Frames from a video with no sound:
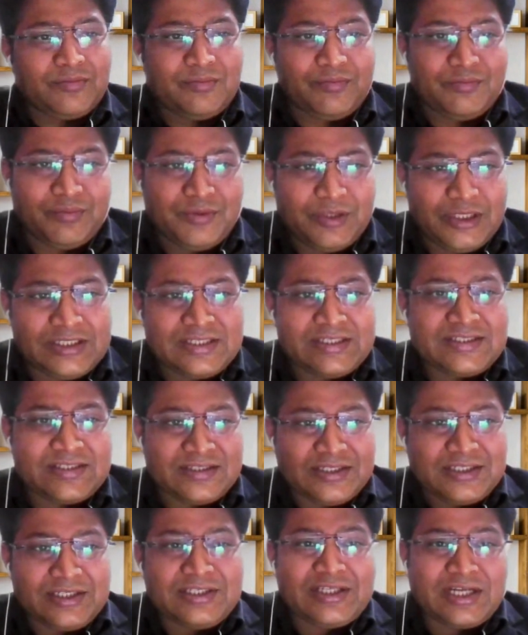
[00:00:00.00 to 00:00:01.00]
means
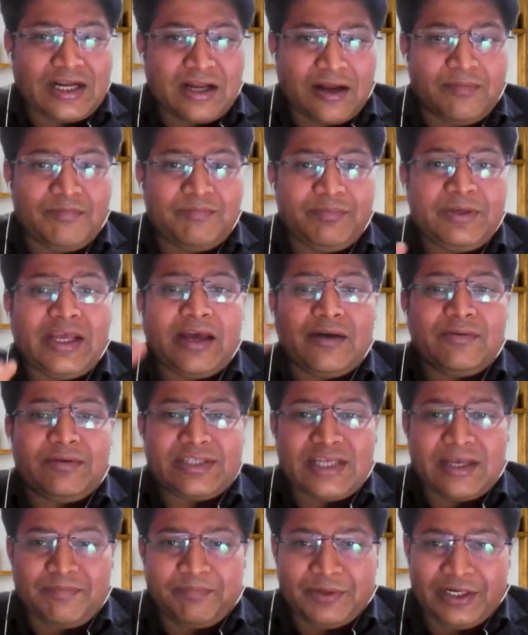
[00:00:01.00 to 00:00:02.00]
it is a company have a
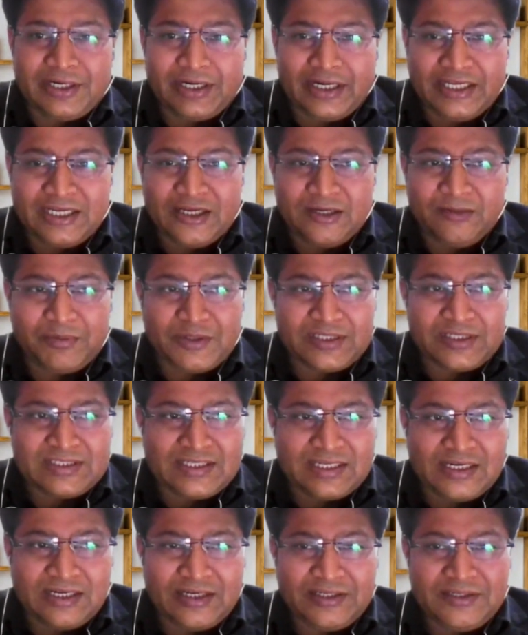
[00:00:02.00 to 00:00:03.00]
separate legal
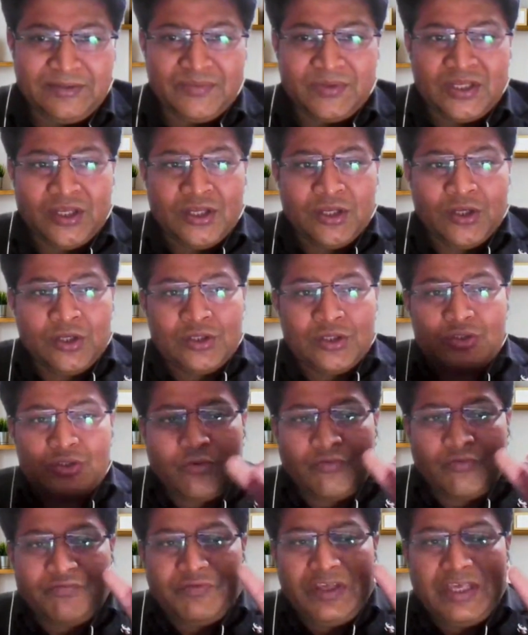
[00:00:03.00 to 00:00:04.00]
personality so
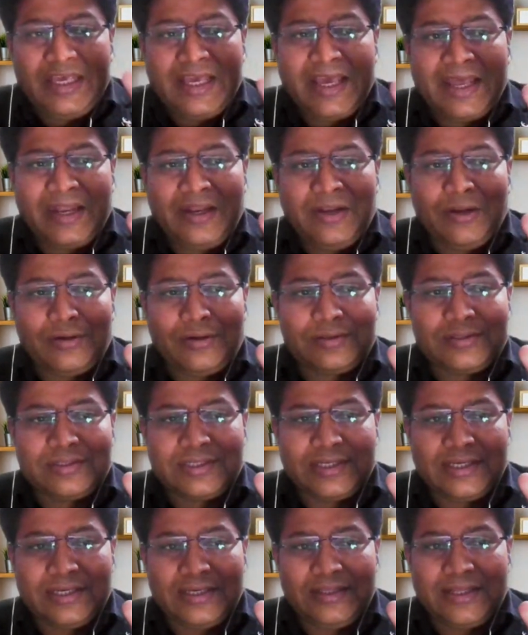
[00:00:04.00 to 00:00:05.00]
we cannot
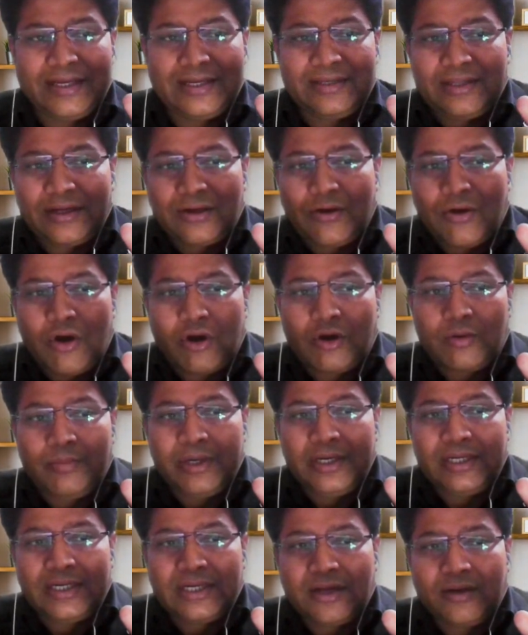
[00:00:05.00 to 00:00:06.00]
say that the
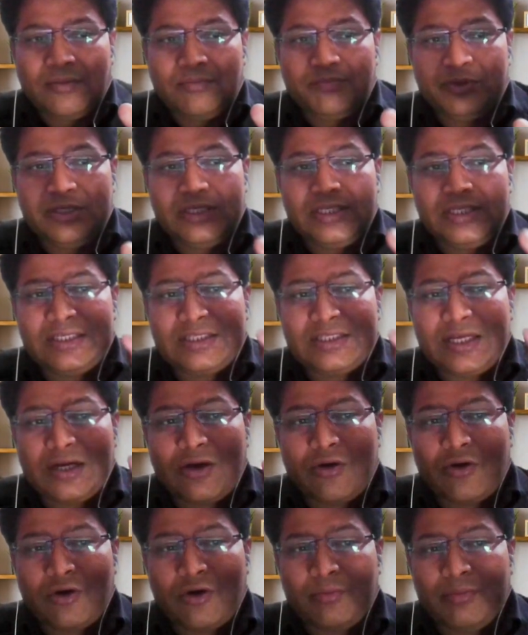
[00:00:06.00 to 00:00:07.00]
government company is the
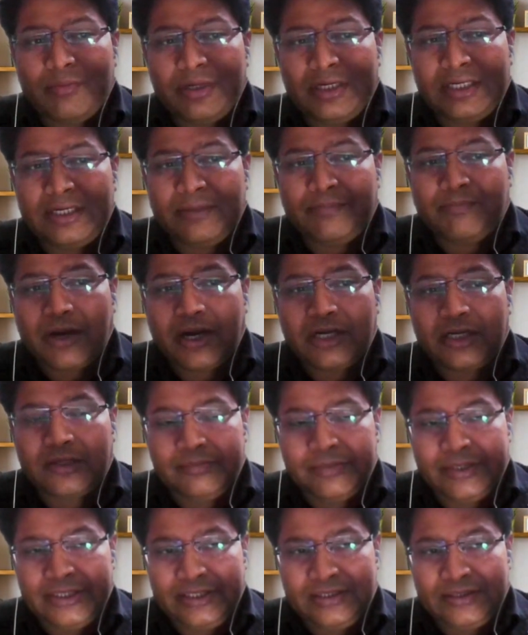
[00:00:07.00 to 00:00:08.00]
government
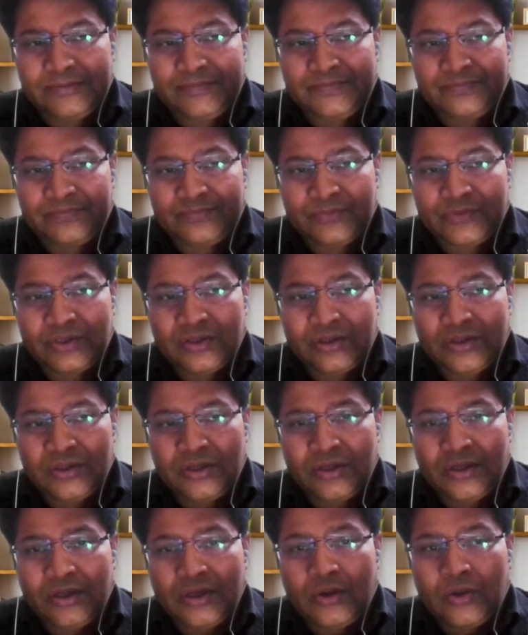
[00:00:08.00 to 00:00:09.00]
department
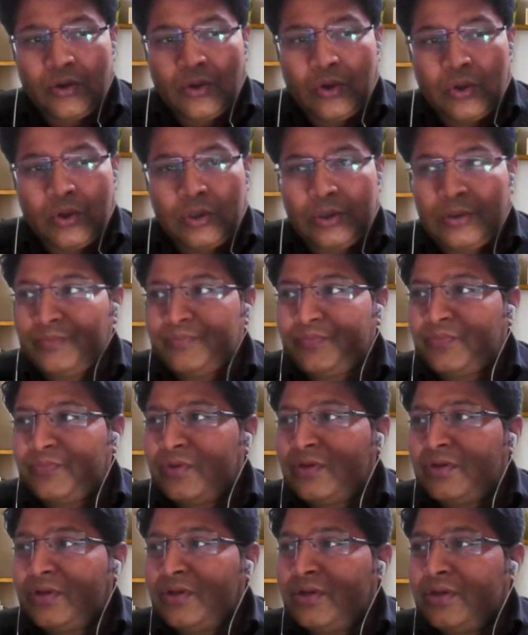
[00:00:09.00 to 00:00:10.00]
or
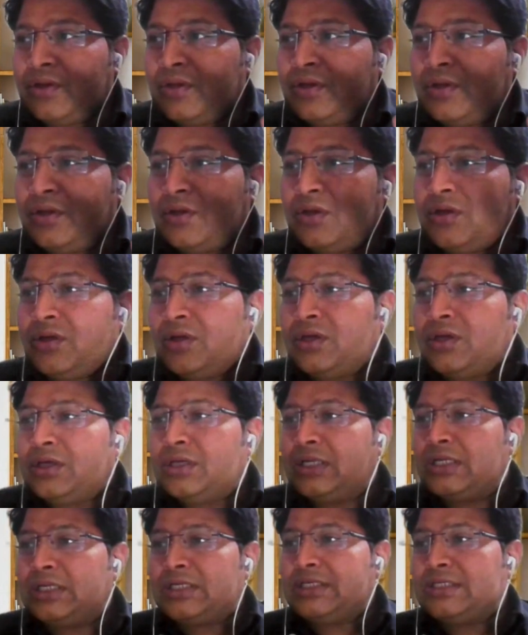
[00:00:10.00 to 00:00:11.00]

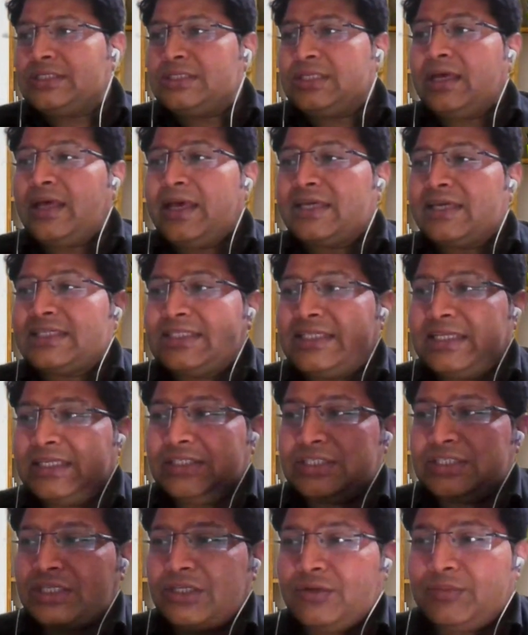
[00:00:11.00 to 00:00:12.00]
it is the
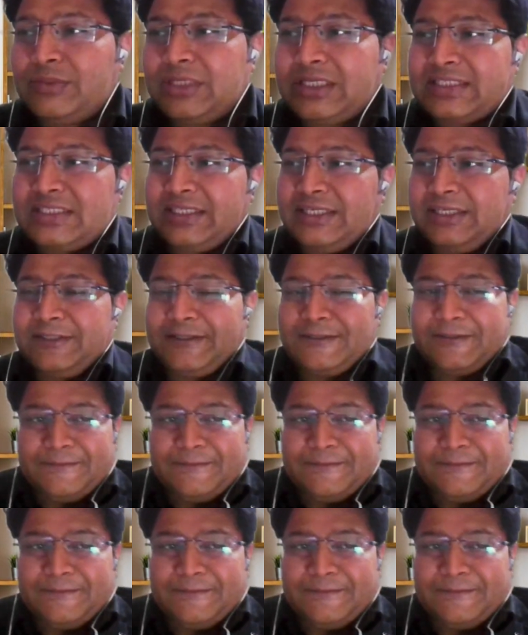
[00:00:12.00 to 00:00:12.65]
extension of the state.